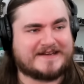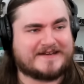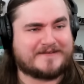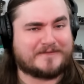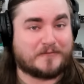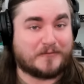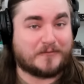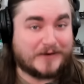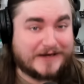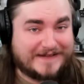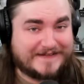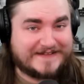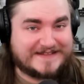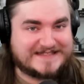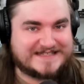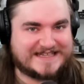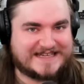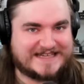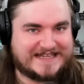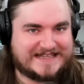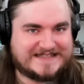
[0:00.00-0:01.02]
real
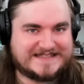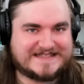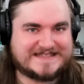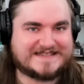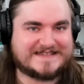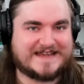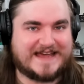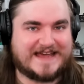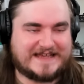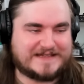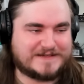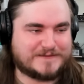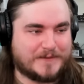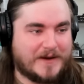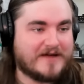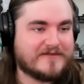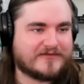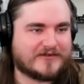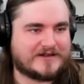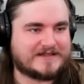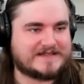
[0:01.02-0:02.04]
incidents as
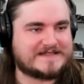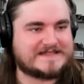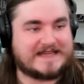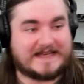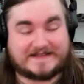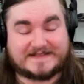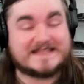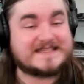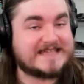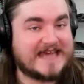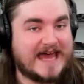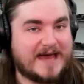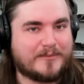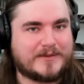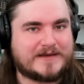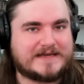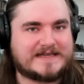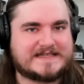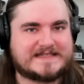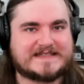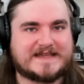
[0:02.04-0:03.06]
reference, like this
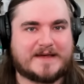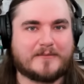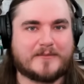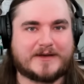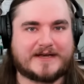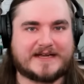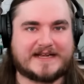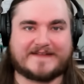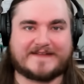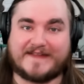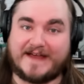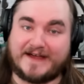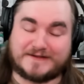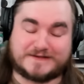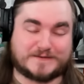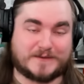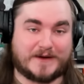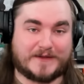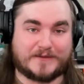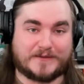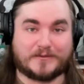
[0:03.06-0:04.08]
happened to somebody and
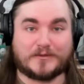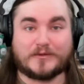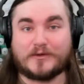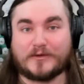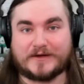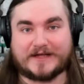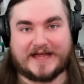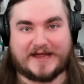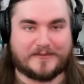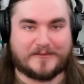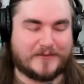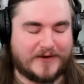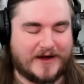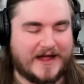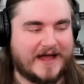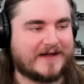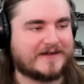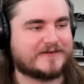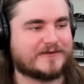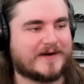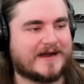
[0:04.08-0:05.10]
that's why the rule came
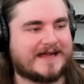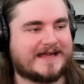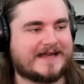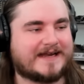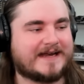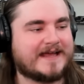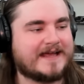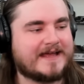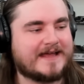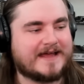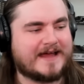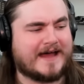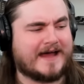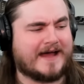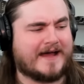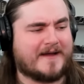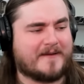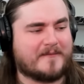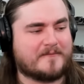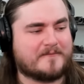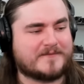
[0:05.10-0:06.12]
around, right?
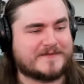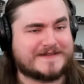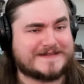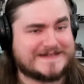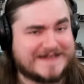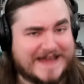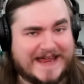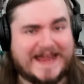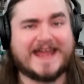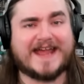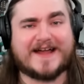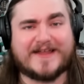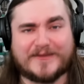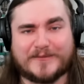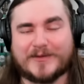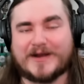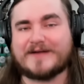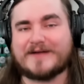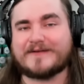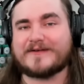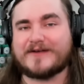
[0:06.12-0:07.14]
The saying on the
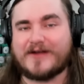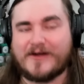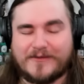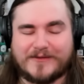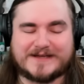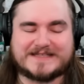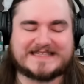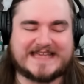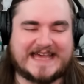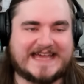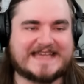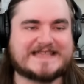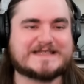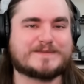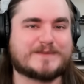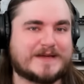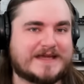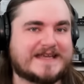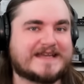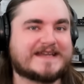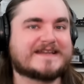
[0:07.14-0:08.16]
railroad always has
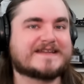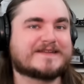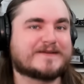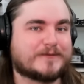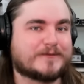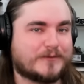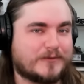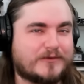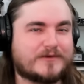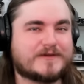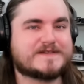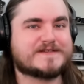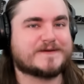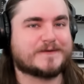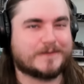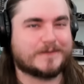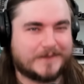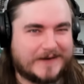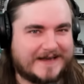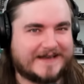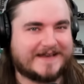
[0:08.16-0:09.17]
been, the rules are
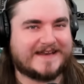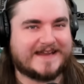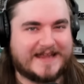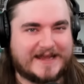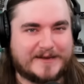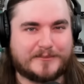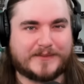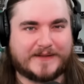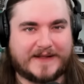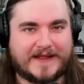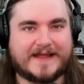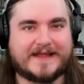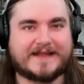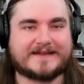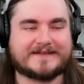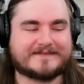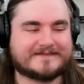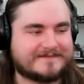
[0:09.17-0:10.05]
written in blood.